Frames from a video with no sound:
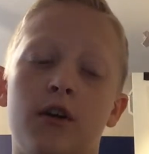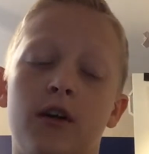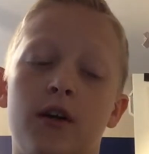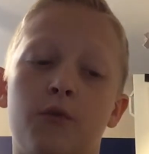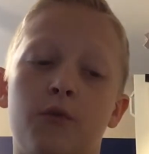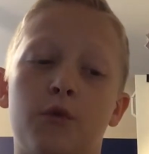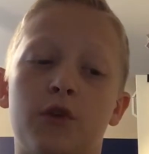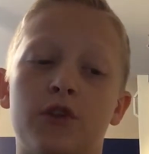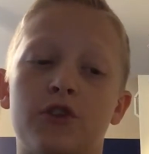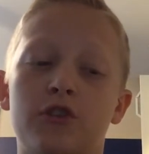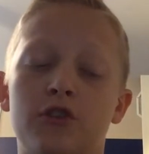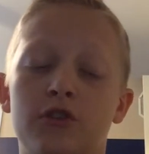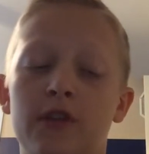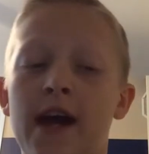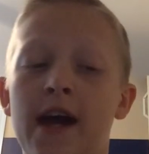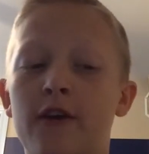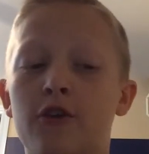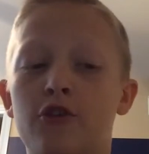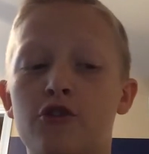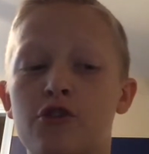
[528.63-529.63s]
And
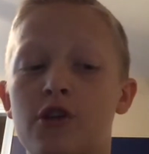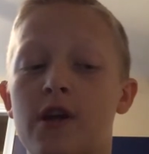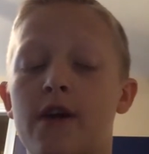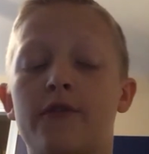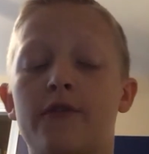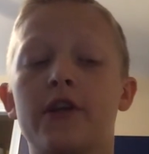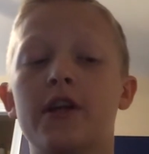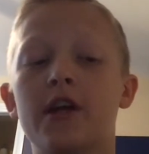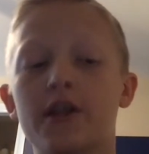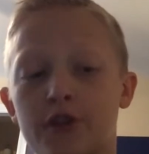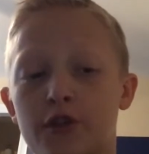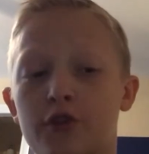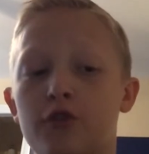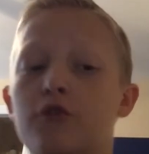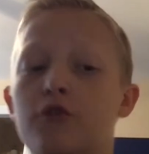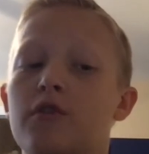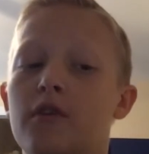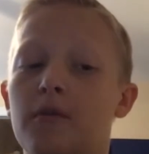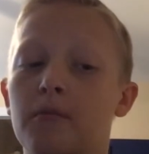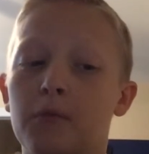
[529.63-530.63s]
now you should have another
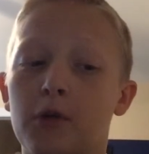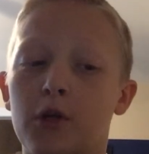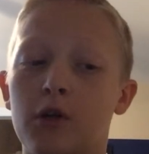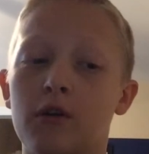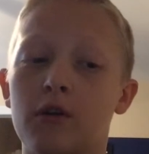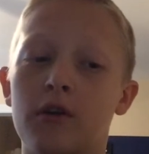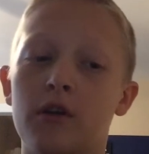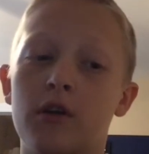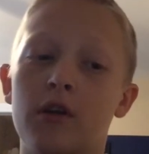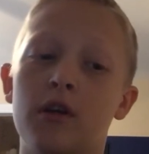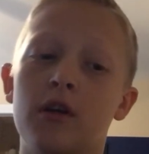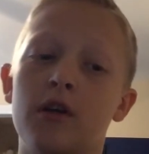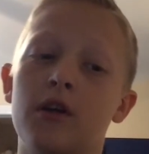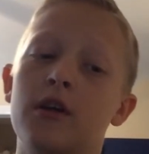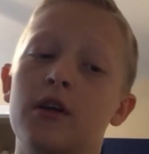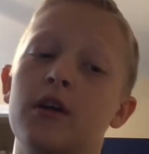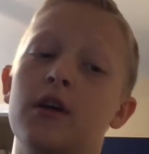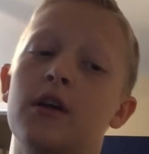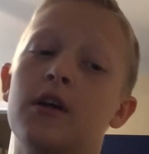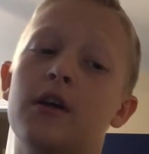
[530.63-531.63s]
new number.
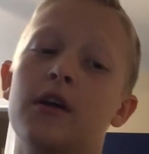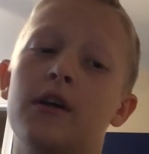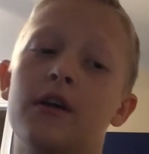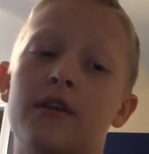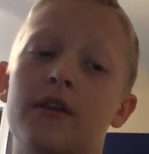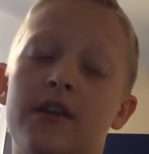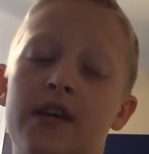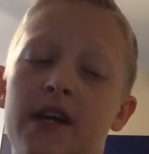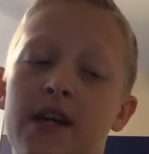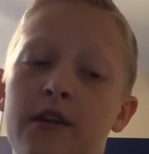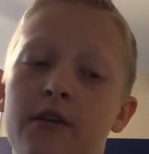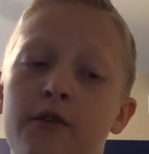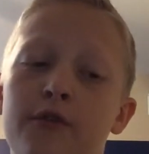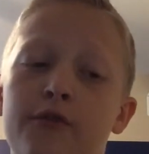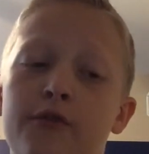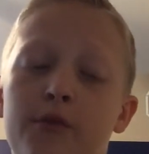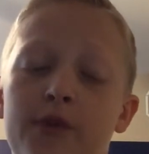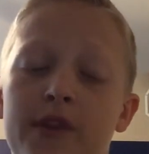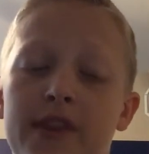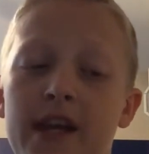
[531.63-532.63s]
Then,
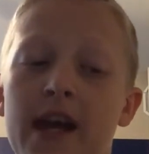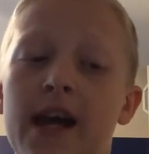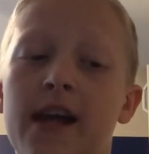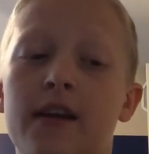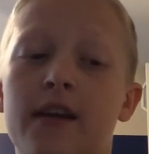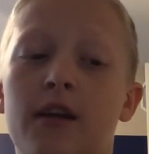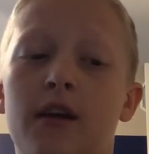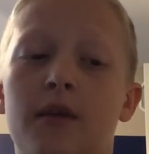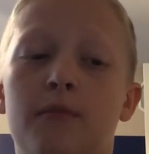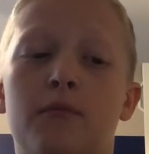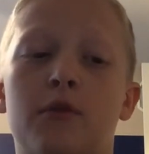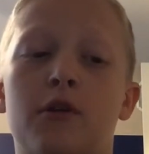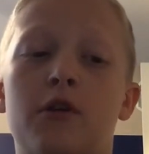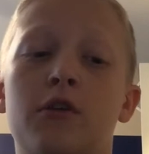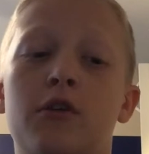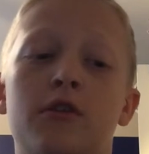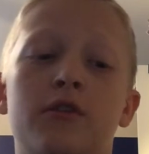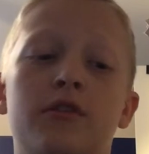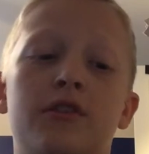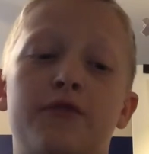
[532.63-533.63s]
with that number,
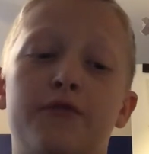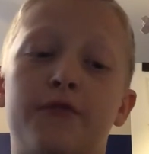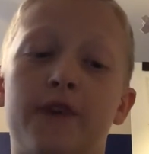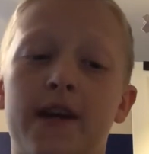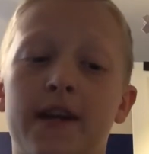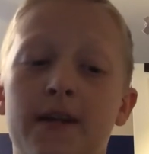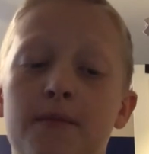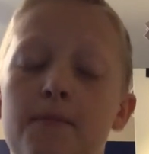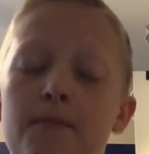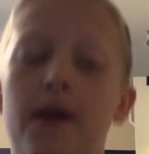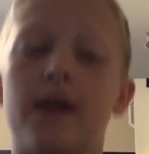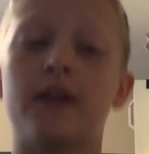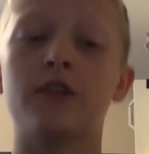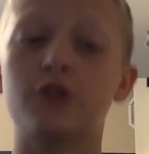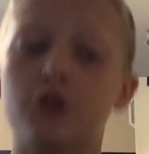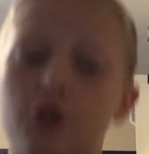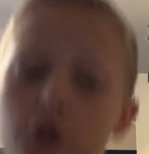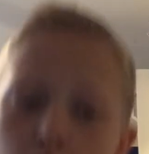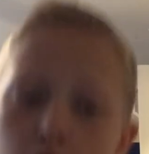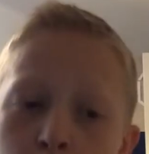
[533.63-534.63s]
divide it by
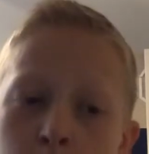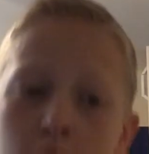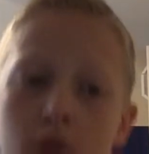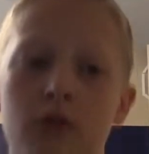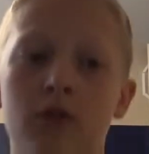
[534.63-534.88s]
2.